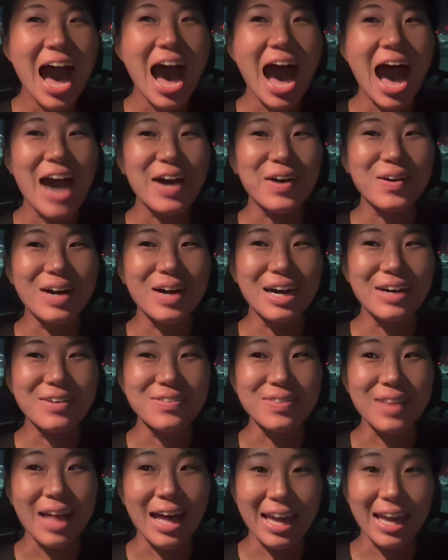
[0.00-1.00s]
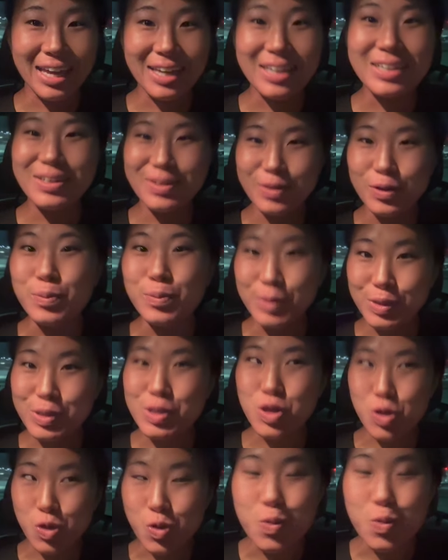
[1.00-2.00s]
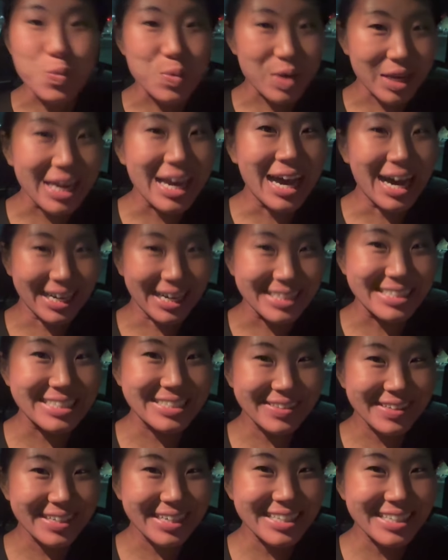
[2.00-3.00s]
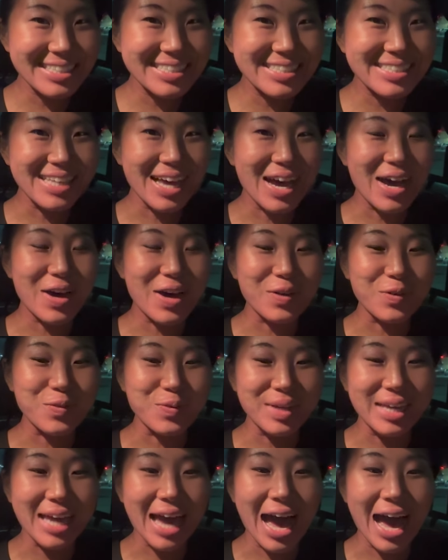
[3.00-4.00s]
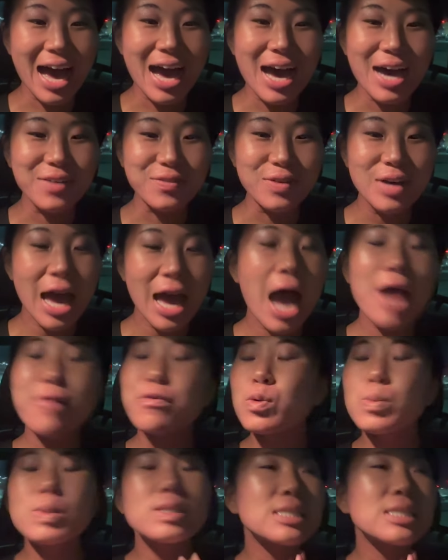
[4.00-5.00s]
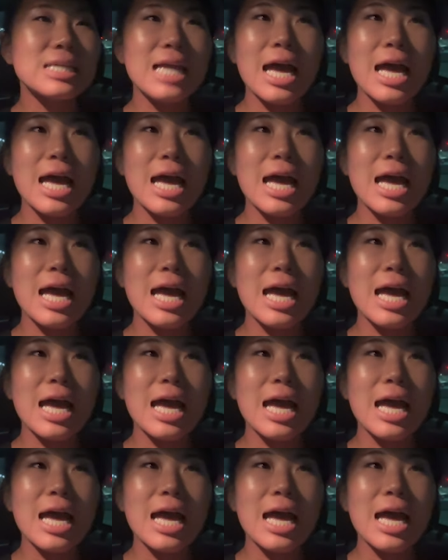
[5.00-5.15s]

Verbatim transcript: out of like almost three hundred, so we have, everyone's gonna